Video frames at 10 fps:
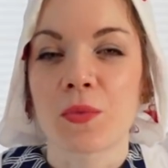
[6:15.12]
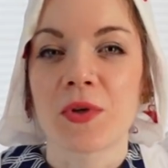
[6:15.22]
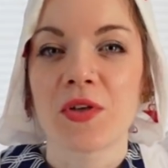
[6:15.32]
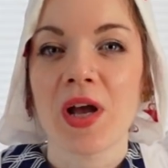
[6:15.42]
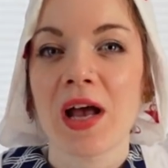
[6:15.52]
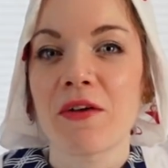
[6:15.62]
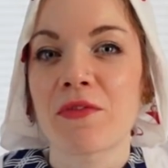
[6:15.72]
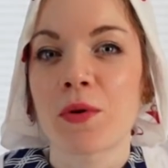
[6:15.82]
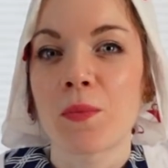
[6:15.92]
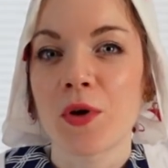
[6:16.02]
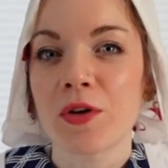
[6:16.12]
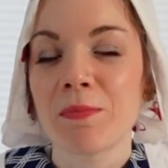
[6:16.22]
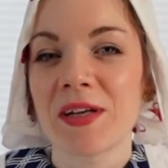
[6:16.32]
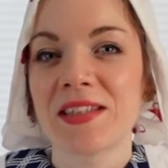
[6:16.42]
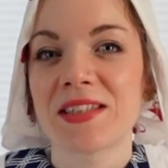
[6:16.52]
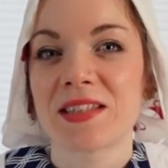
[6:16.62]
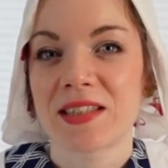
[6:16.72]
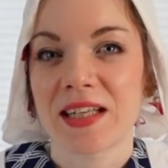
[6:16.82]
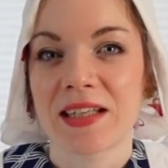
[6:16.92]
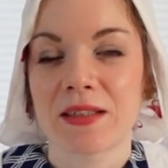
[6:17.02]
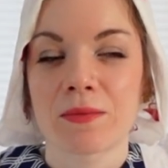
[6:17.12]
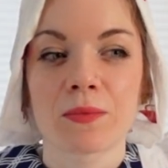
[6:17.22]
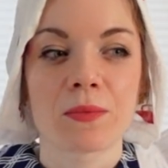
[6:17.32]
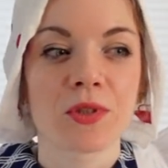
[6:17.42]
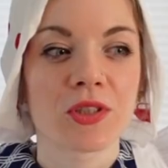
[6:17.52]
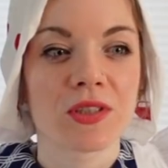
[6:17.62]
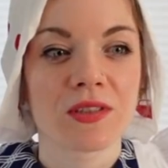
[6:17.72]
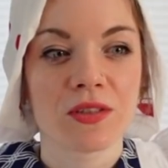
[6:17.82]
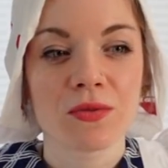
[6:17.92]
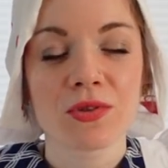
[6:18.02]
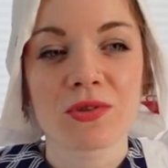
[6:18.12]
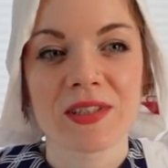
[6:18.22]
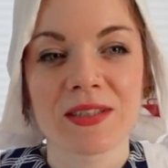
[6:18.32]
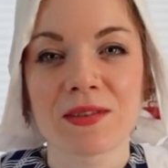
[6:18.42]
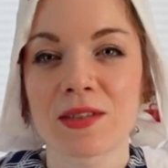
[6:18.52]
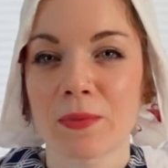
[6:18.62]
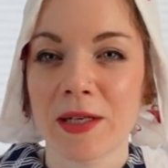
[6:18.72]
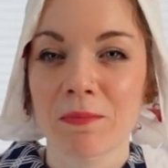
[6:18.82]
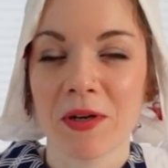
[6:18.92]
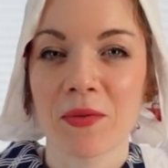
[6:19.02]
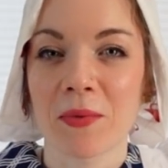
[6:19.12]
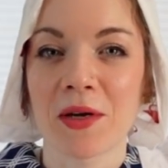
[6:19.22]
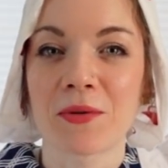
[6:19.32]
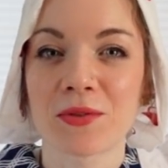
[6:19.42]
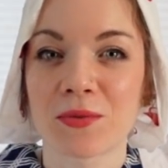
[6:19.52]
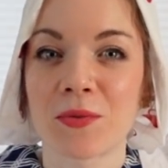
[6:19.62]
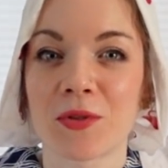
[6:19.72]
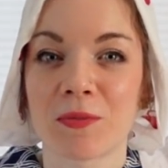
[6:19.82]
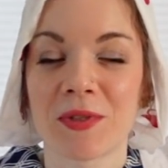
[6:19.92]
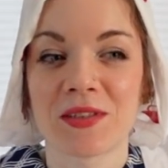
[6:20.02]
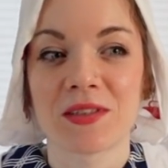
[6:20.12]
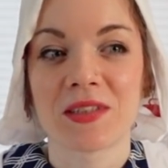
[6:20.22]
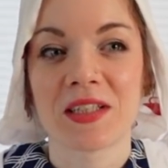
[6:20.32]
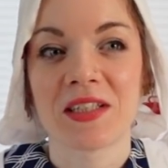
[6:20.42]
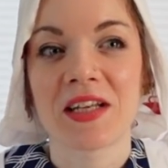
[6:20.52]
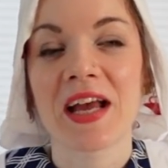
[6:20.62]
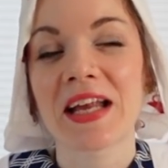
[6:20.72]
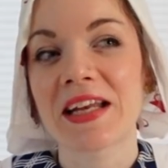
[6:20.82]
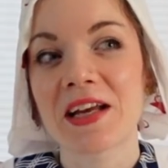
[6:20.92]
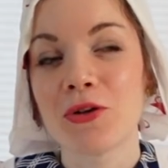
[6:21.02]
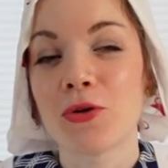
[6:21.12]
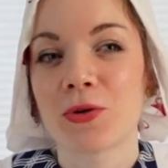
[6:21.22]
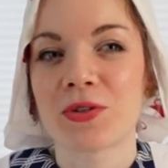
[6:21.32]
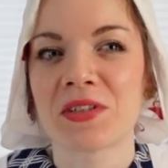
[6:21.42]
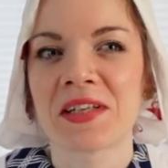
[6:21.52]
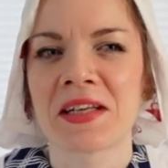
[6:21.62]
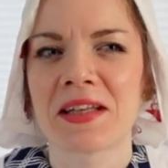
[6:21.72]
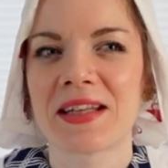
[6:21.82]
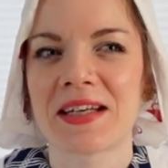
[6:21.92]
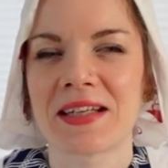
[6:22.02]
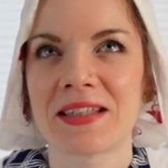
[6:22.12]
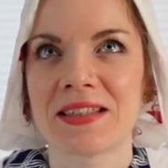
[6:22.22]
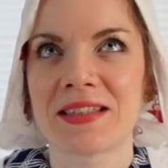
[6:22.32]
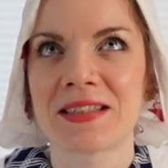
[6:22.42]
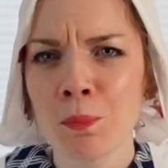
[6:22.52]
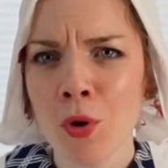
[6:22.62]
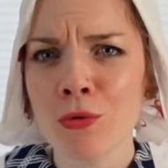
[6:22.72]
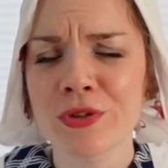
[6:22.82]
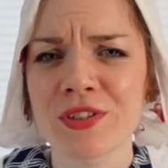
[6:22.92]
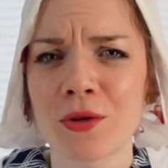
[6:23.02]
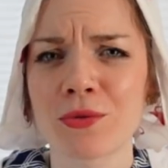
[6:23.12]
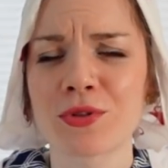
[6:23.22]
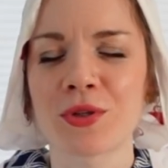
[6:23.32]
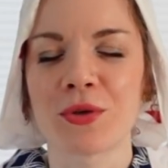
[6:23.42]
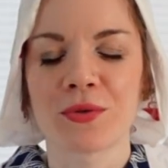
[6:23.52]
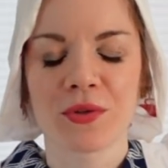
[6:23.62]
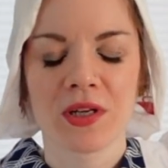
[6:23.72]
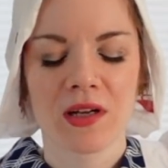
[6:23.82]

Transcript: when you have a water basis stain, which is usually sweat, by the way, also water basis stain, and I learned that mold is also